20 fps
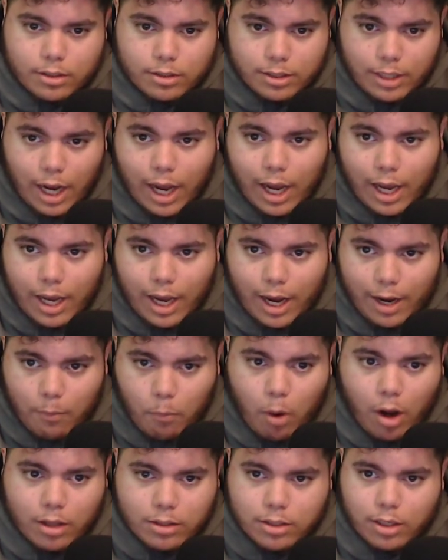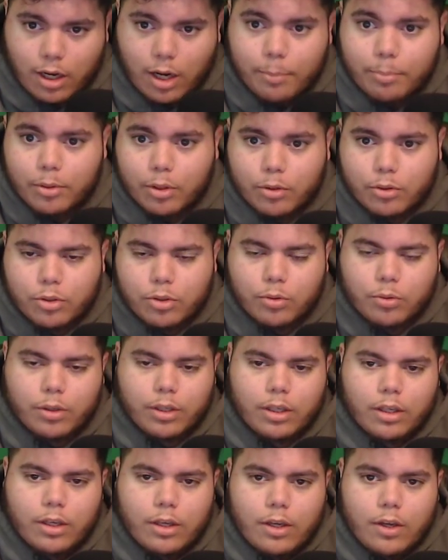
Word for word: die. I want to upload to it.